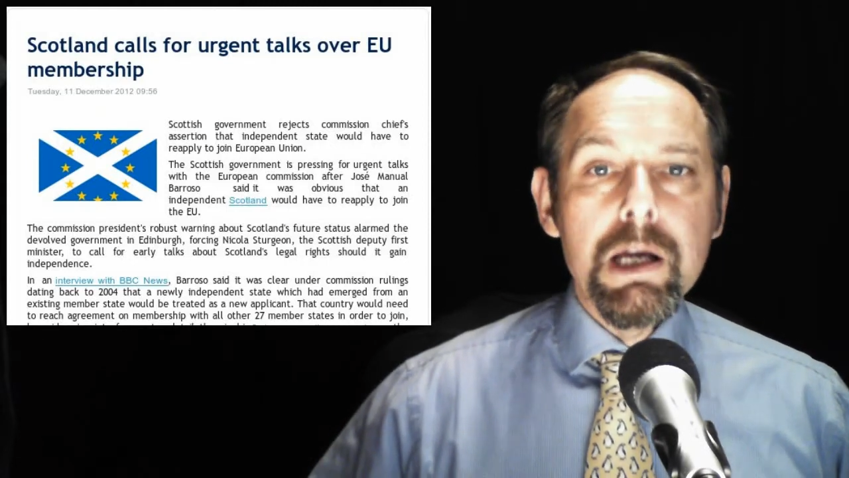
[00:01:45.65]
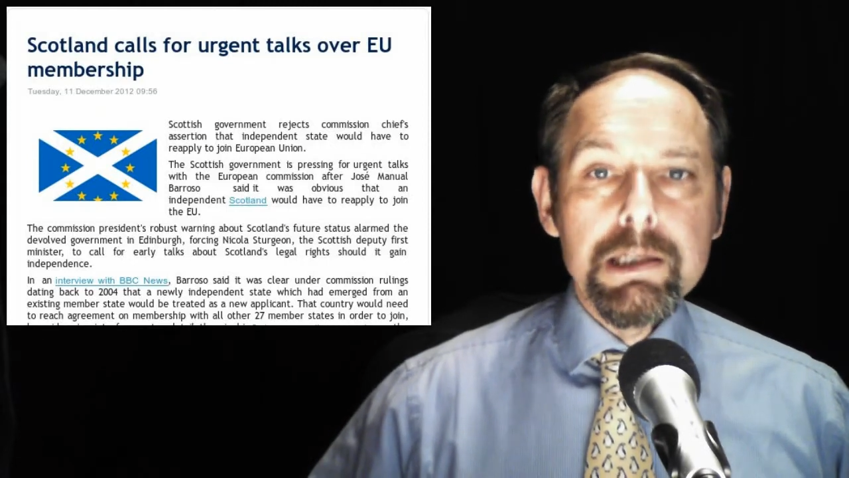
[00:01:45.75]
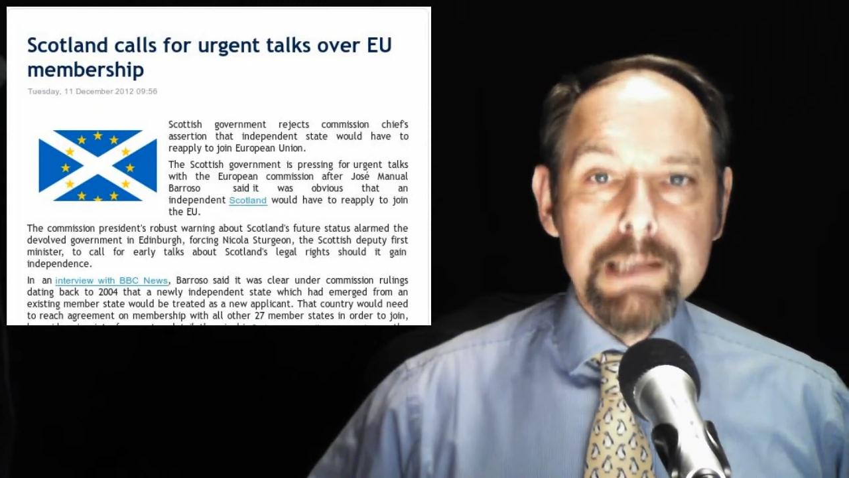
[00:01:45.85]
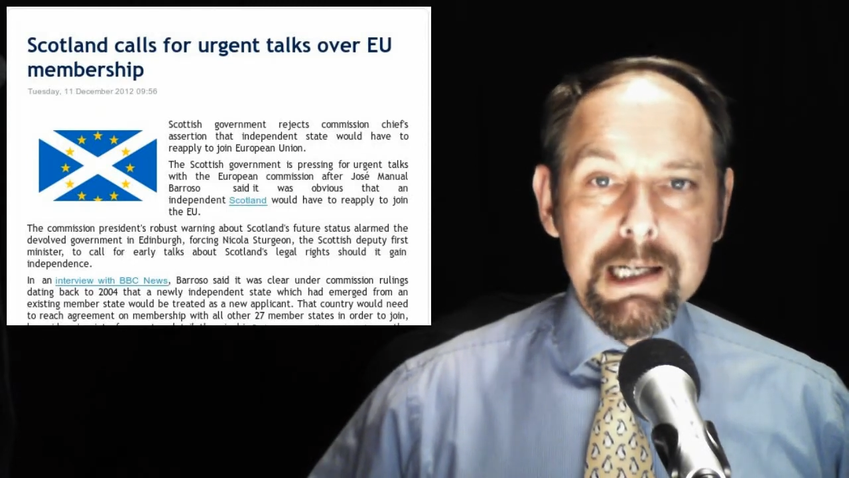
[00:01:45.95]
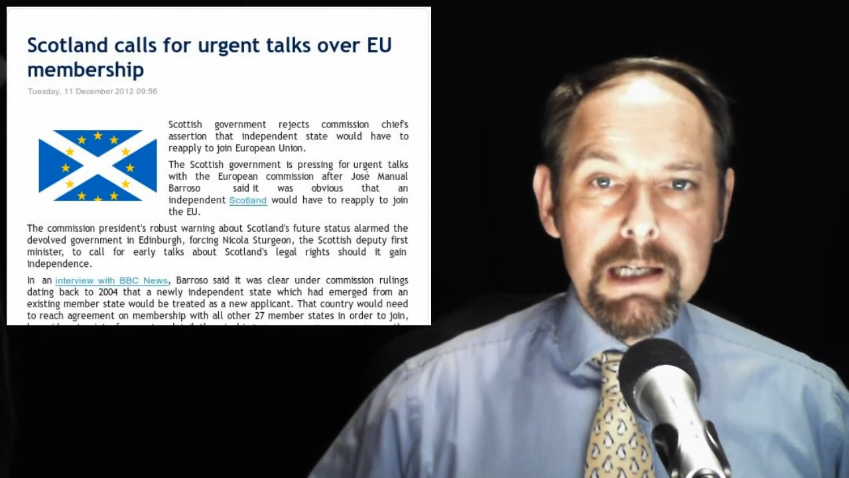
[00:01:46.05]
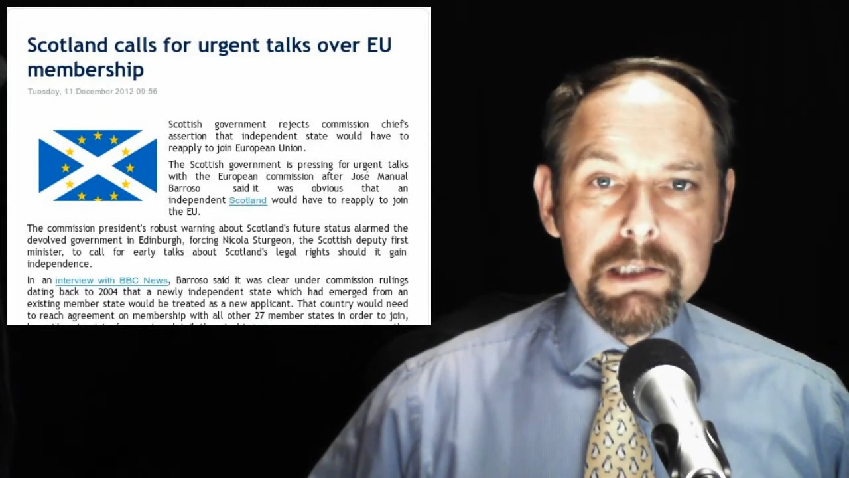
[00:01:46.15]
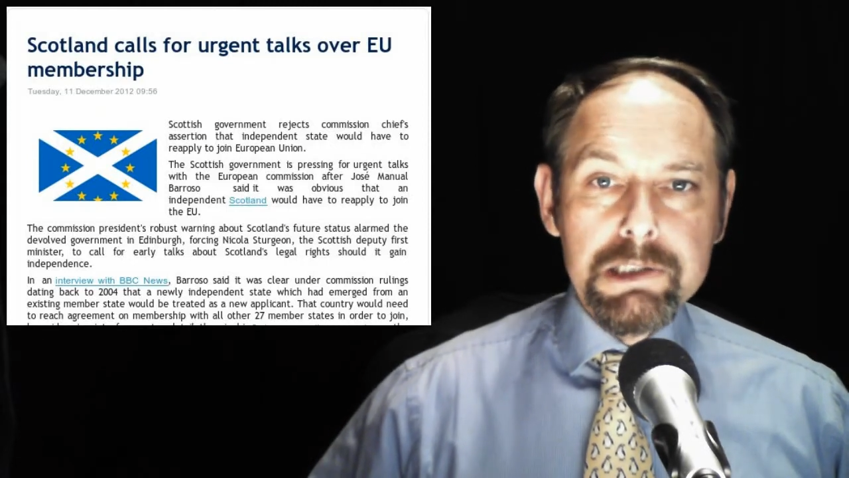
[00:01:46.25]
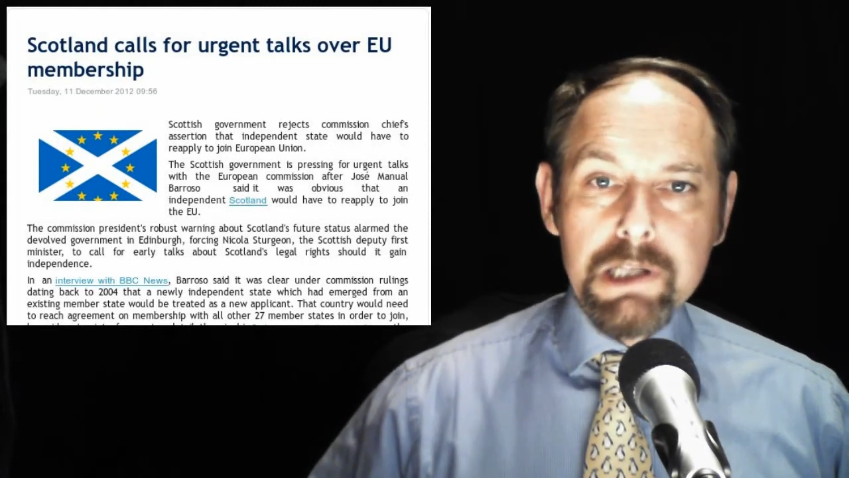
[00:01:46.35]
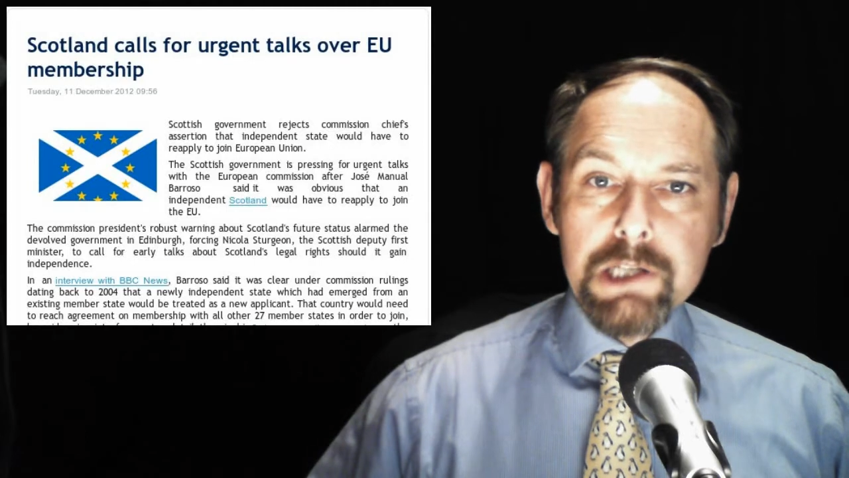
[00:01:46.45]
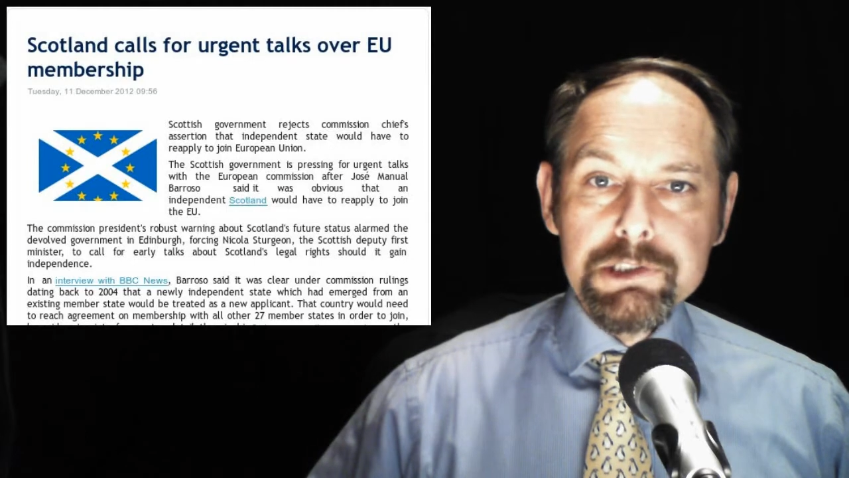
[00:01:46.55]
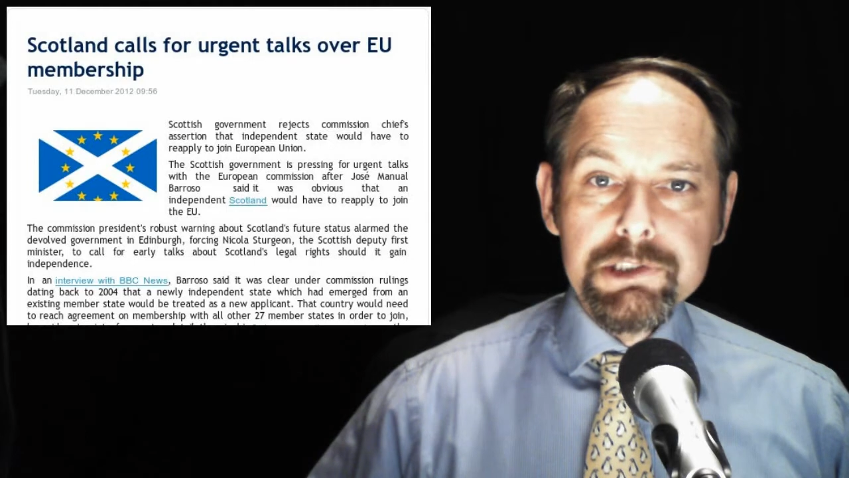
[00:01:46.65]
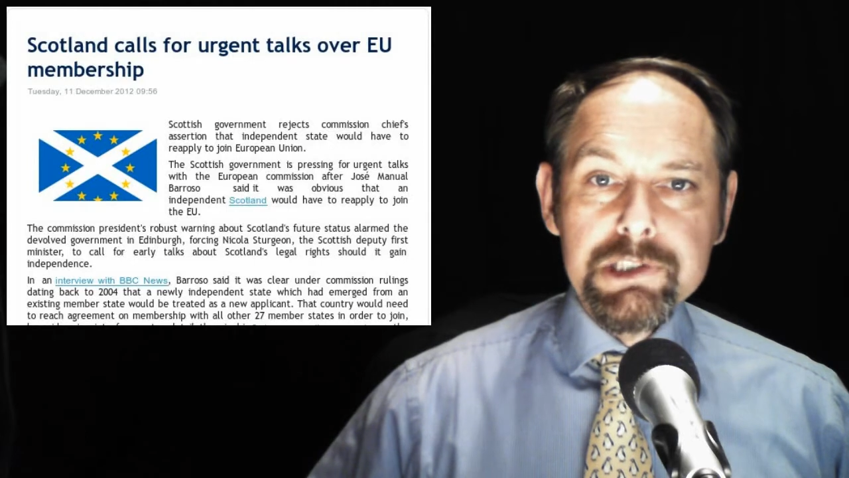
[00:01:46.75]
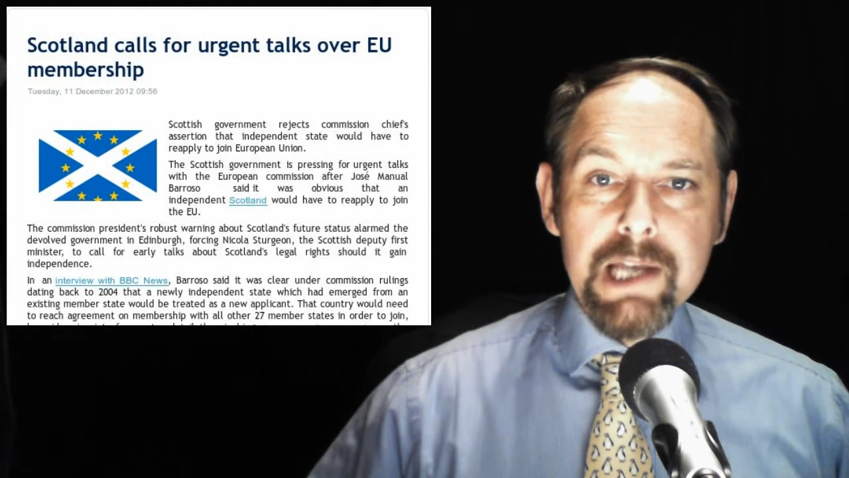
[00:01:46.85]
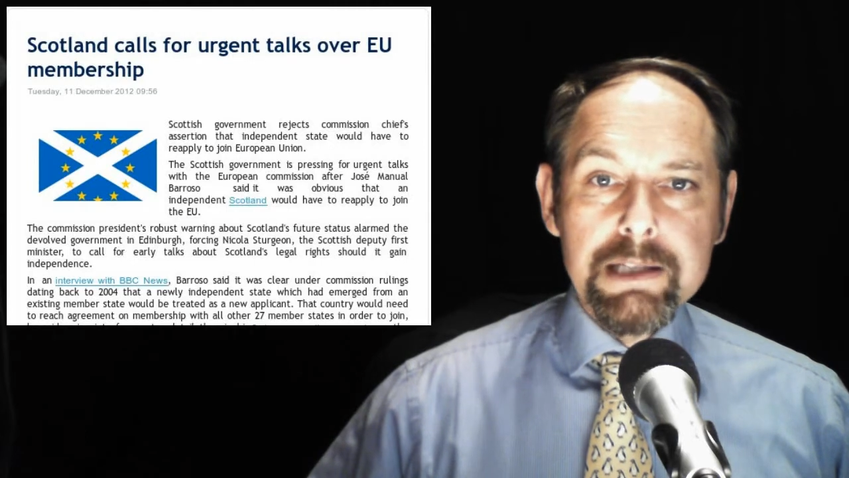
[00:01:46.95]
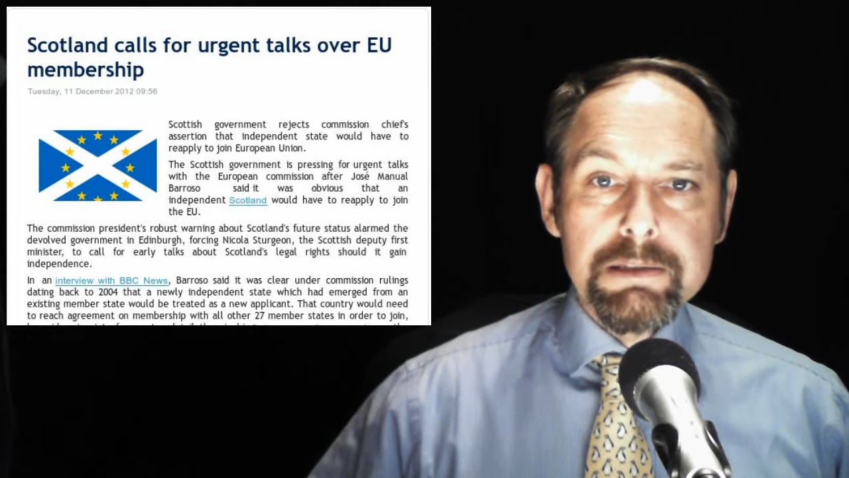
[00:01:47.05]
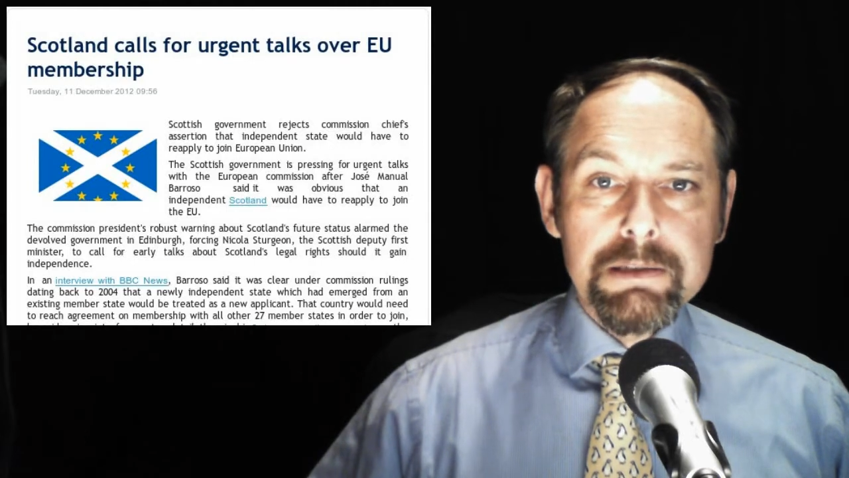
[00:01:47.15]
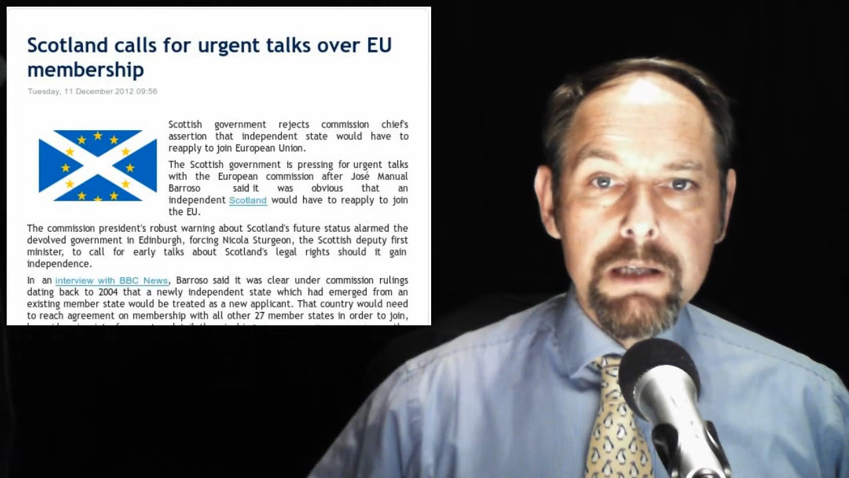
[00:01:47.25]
Nicola Sturgeon said,